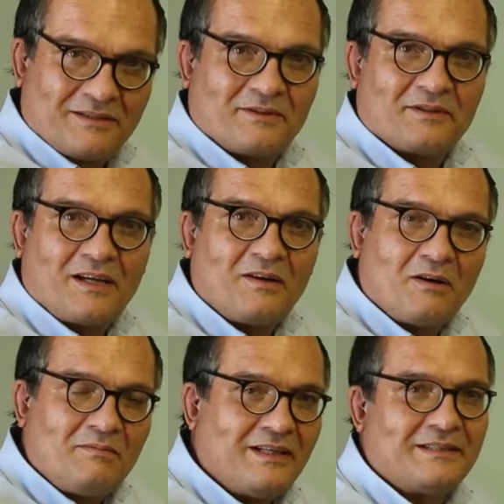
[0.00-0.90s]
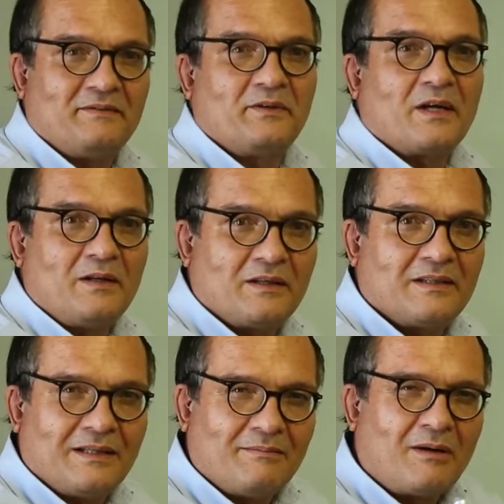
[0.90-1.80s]
Because our omnis, if you go look
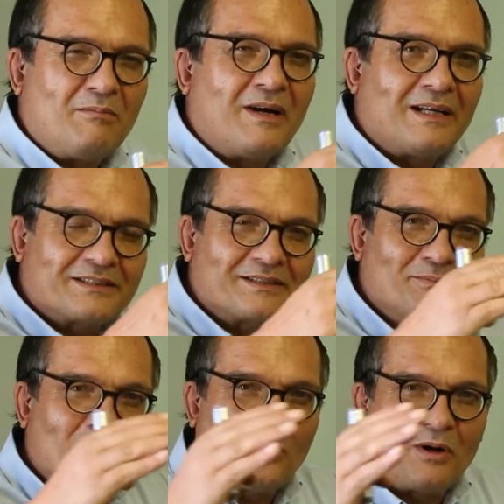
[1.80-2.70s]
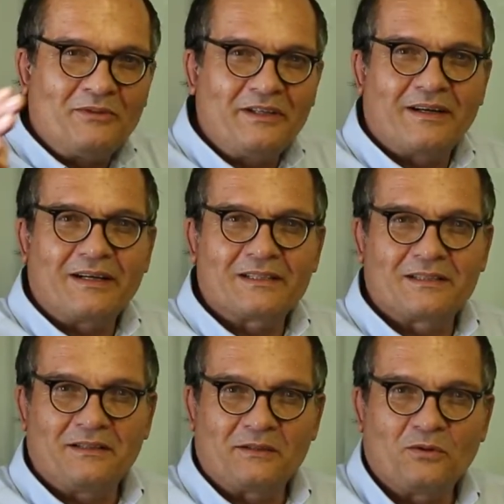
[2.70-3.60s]
at them, are much more
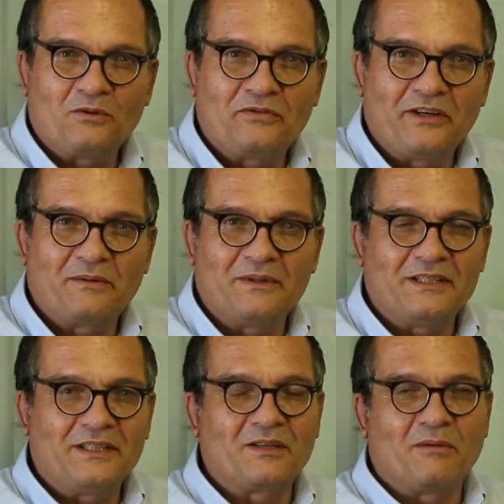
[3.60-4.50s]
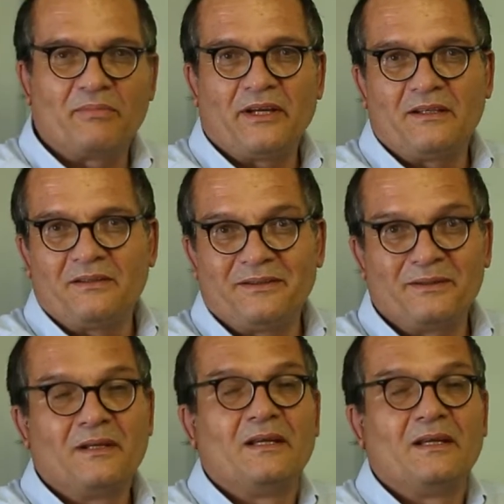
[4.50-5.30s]
omnidirectional at all frequencies compared to